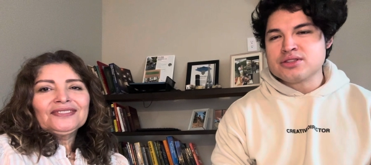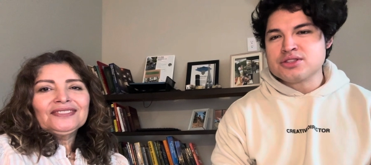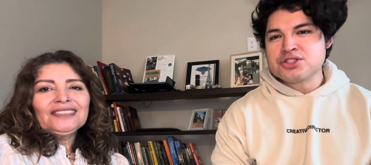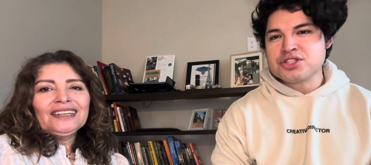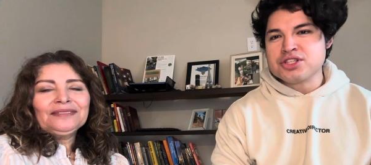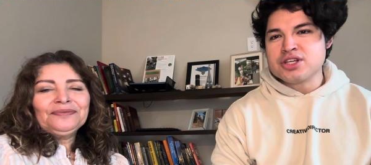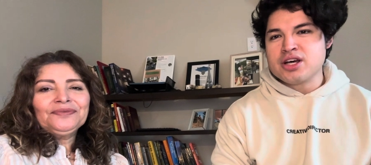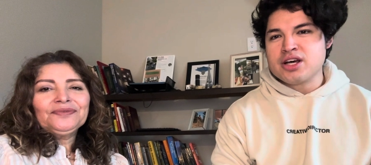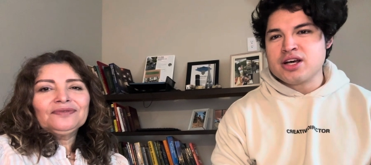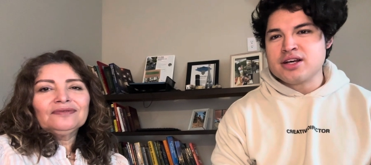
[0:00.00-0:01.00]
Speaker 1: yeah. she
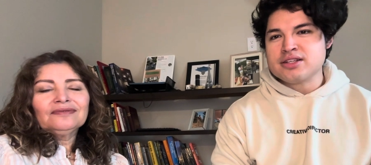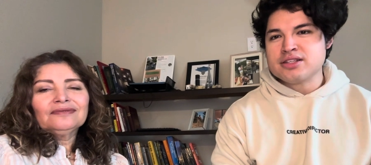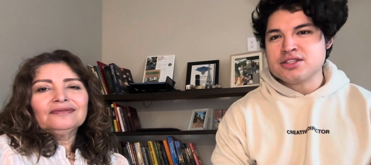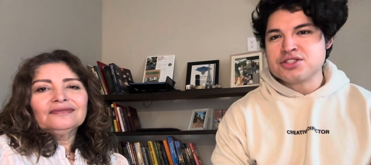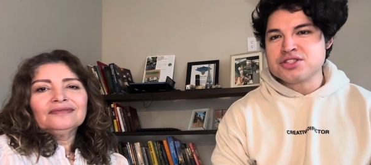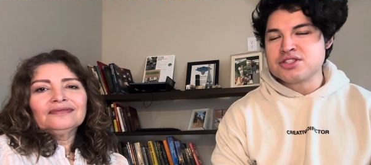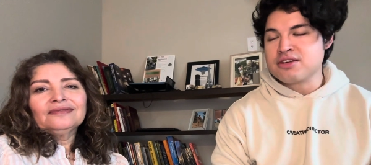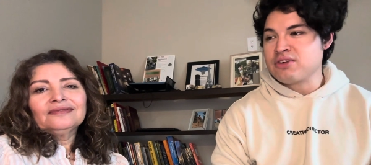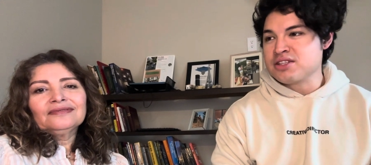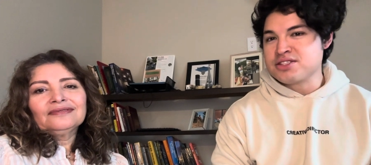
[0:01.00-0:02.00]
uh, she's
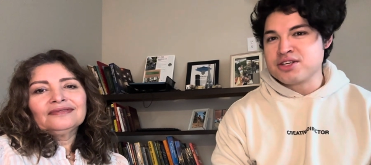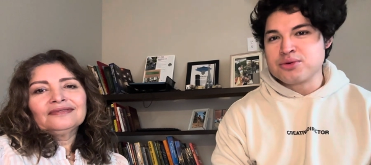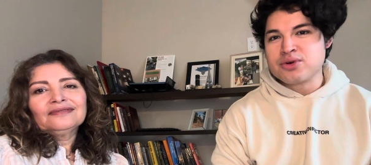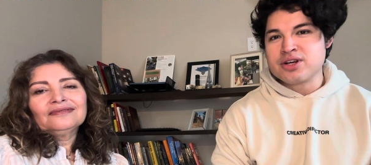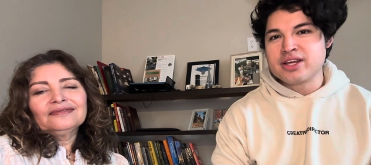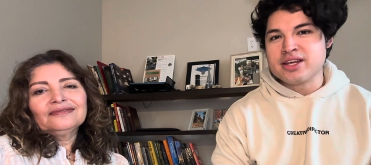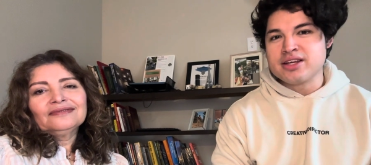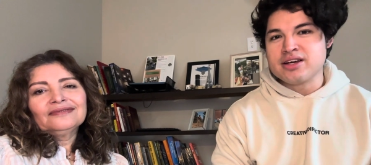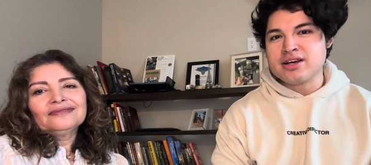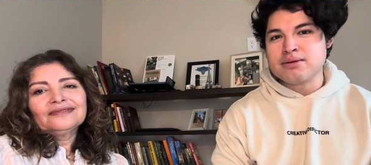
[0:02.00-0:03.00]
done volunteer work
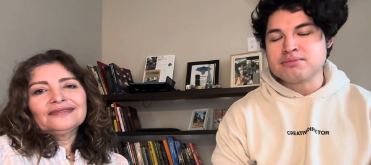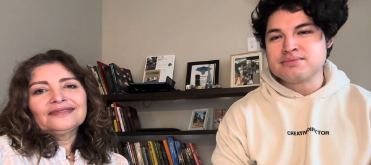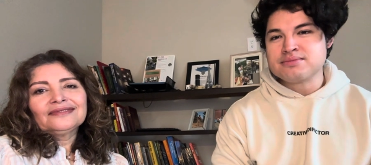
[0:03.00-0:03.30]
in um,